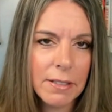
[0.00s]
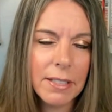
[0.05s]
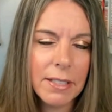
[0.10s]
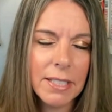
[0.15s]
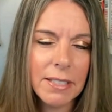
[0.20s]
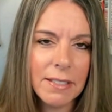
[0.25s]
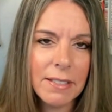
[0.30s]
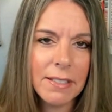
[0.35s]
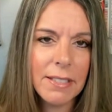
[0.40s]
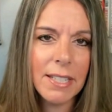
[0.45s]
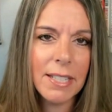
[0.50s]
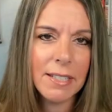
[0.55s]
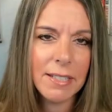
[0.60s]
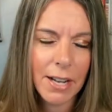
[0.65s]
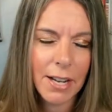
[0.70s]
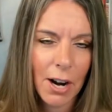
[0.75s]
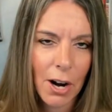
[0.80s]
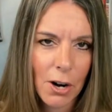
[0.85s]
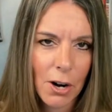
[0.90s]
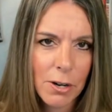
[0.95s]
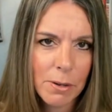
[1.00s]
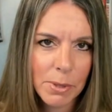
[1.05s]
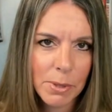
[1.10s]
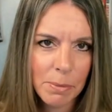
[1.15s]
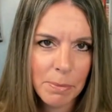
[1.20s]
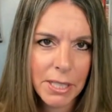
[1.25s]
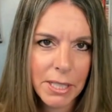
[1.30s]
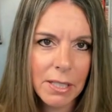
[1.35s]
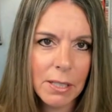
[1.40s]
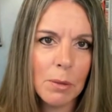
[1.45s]
This is a terrible
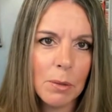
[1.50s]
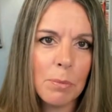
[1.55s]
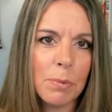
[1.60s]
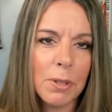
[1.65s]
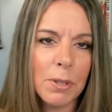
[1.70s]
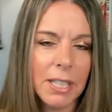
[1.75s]
bill.